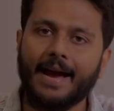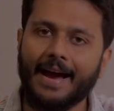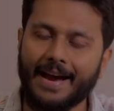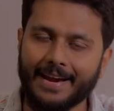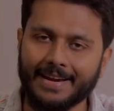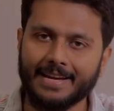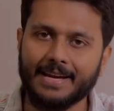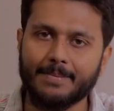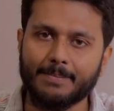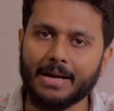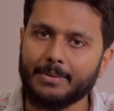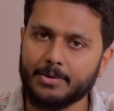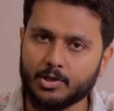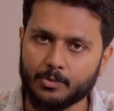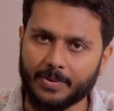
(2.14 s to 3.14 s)
Hi, my
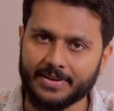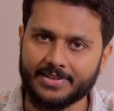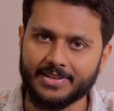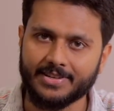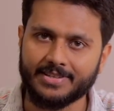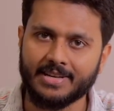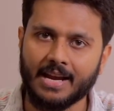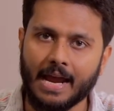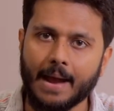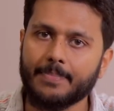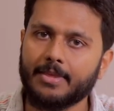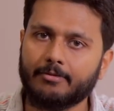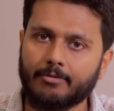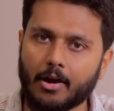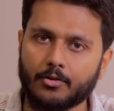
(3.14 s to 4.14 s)
name is Subhashish. I'm
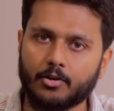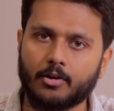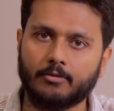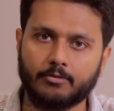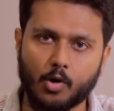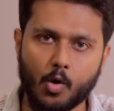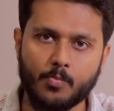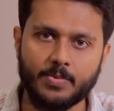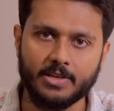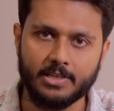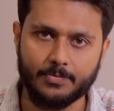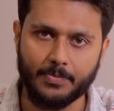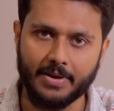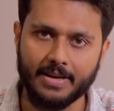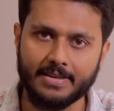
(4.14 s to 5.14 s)
the founder of
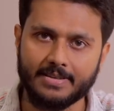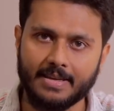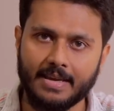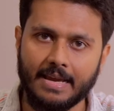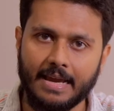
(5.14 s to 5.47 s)
OpenSpeaks.